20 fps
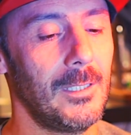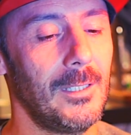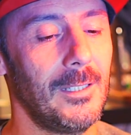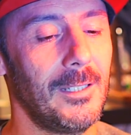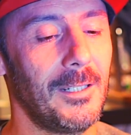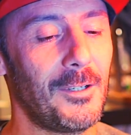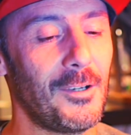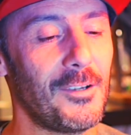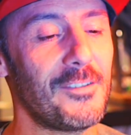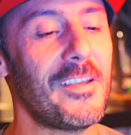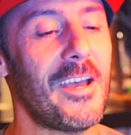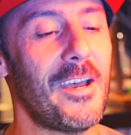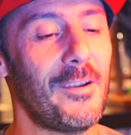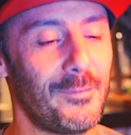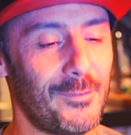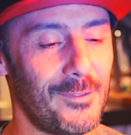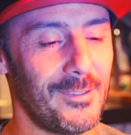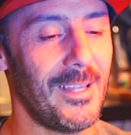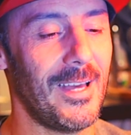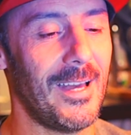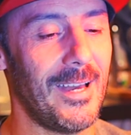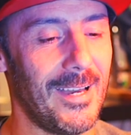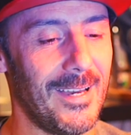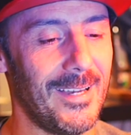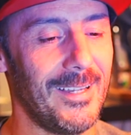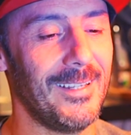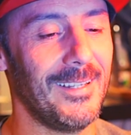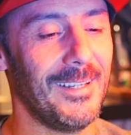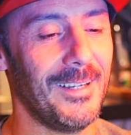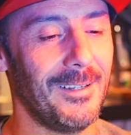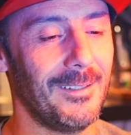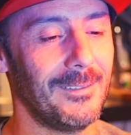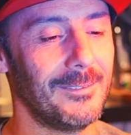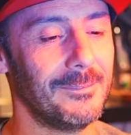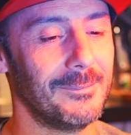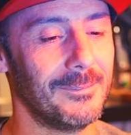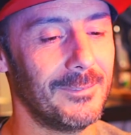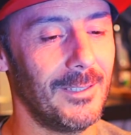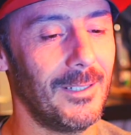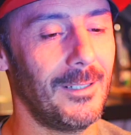Because after that,
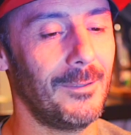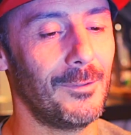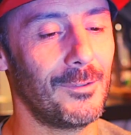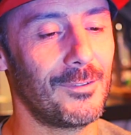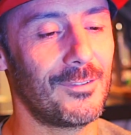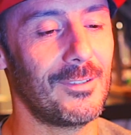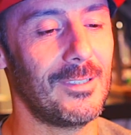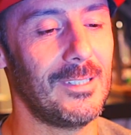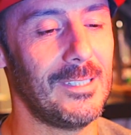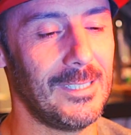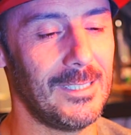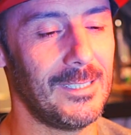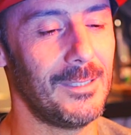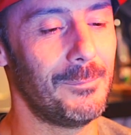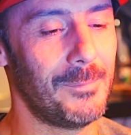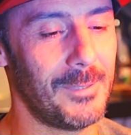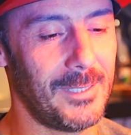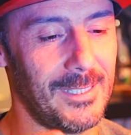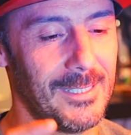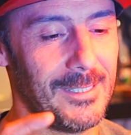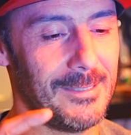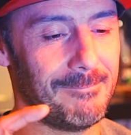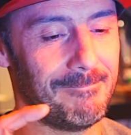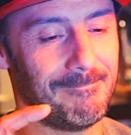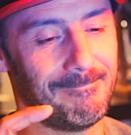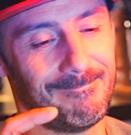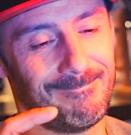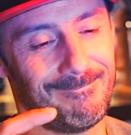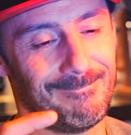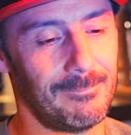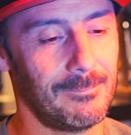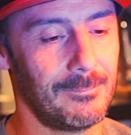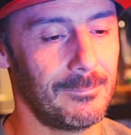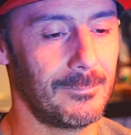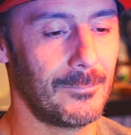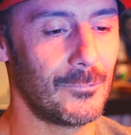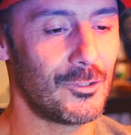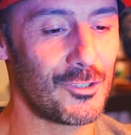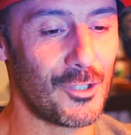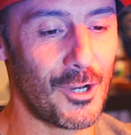I was a little bit
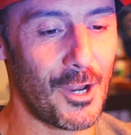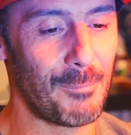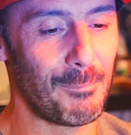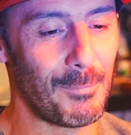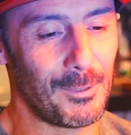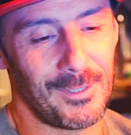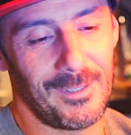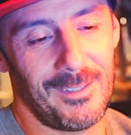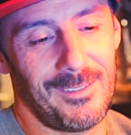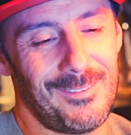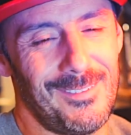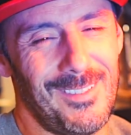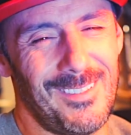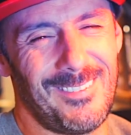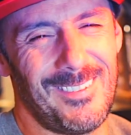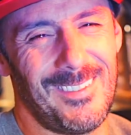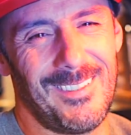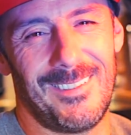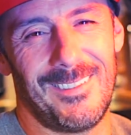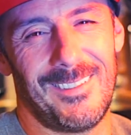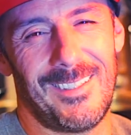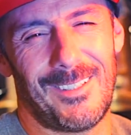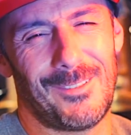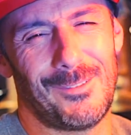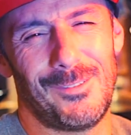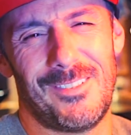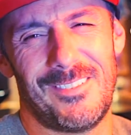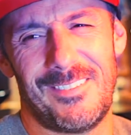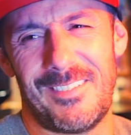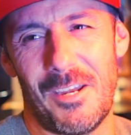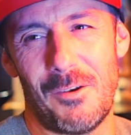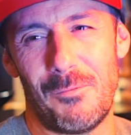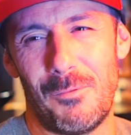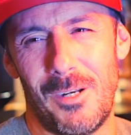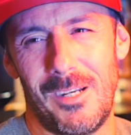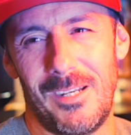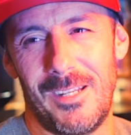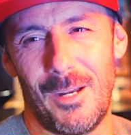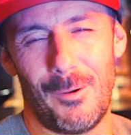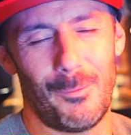drunk, but it's nothing they could say
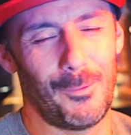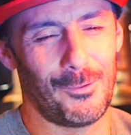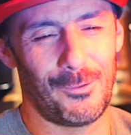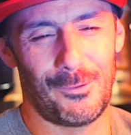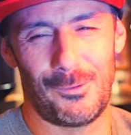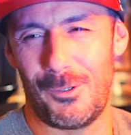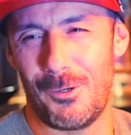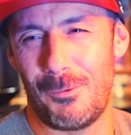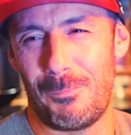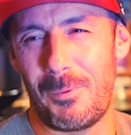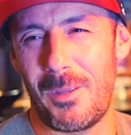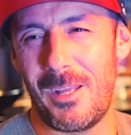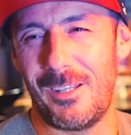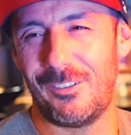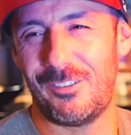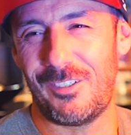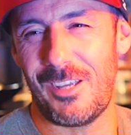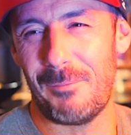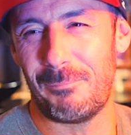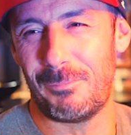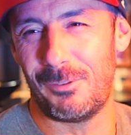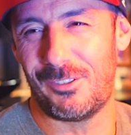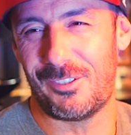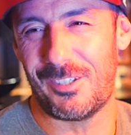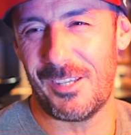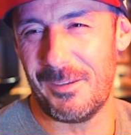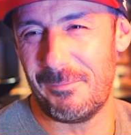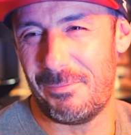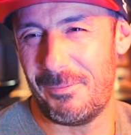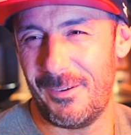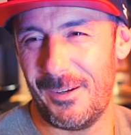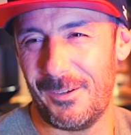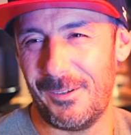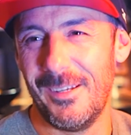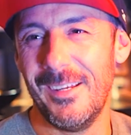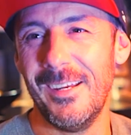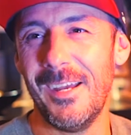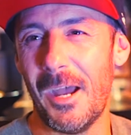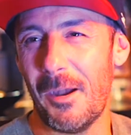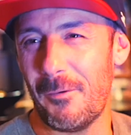really. I was European championship.
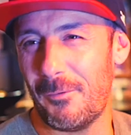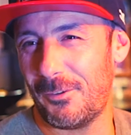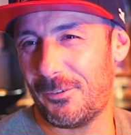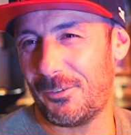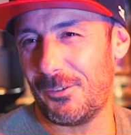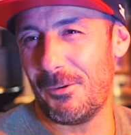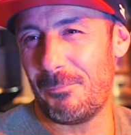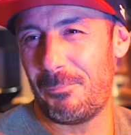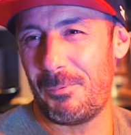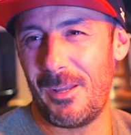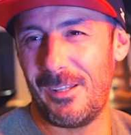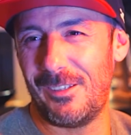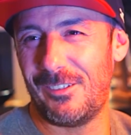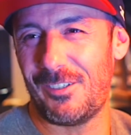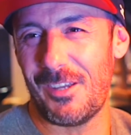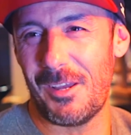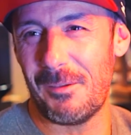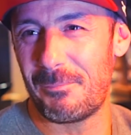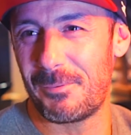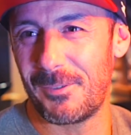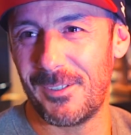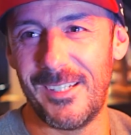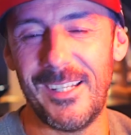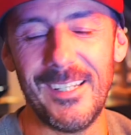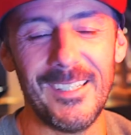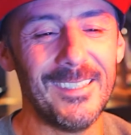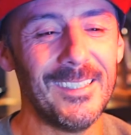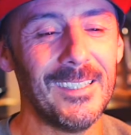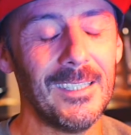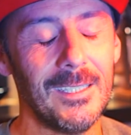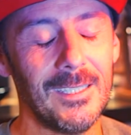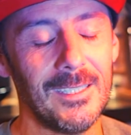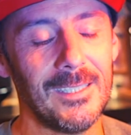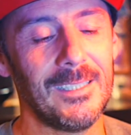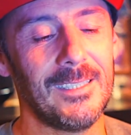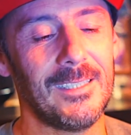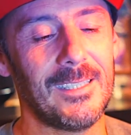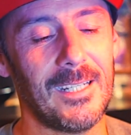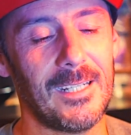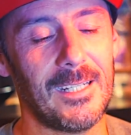I was European champion. Yeah.
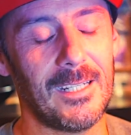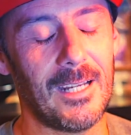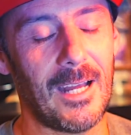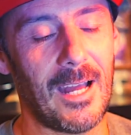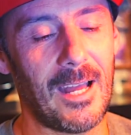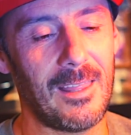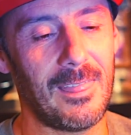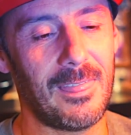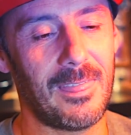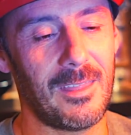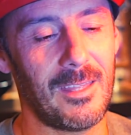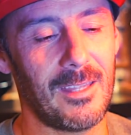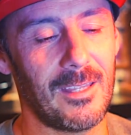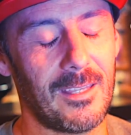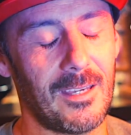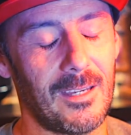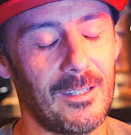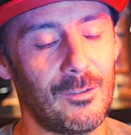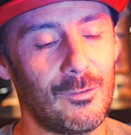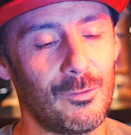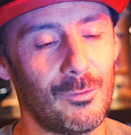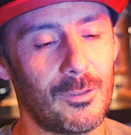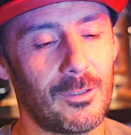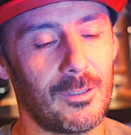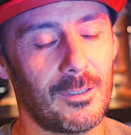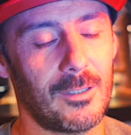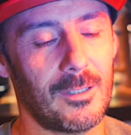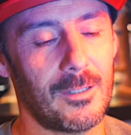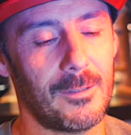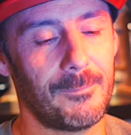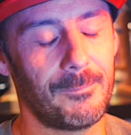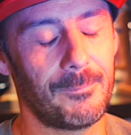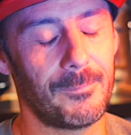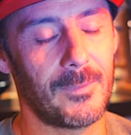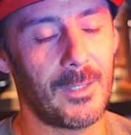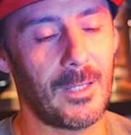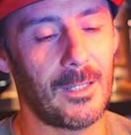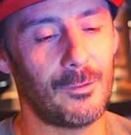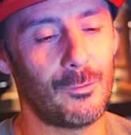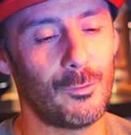Then I think I took
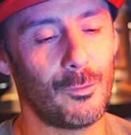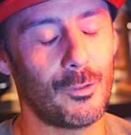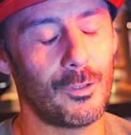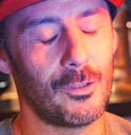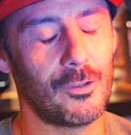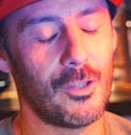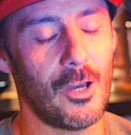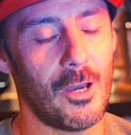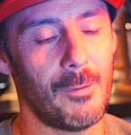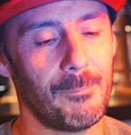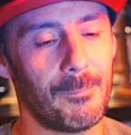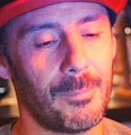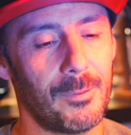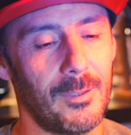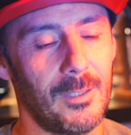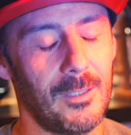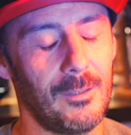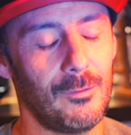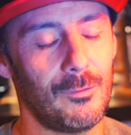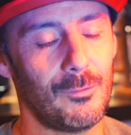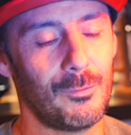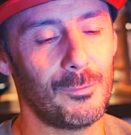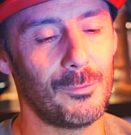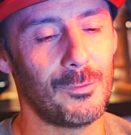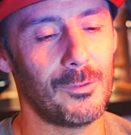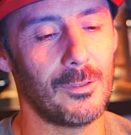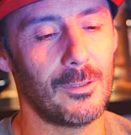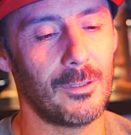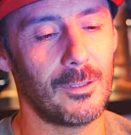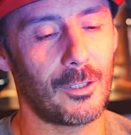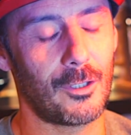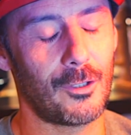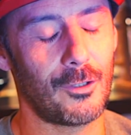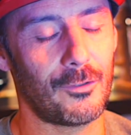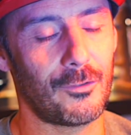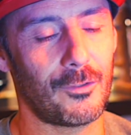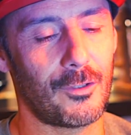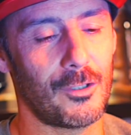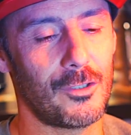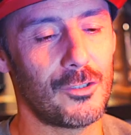a dump into the
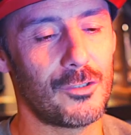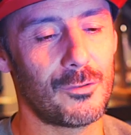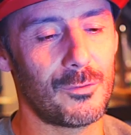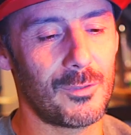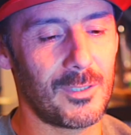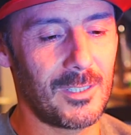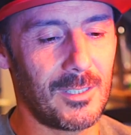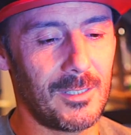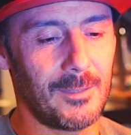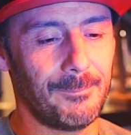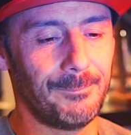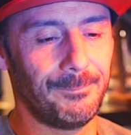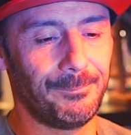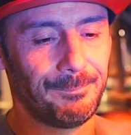cross country.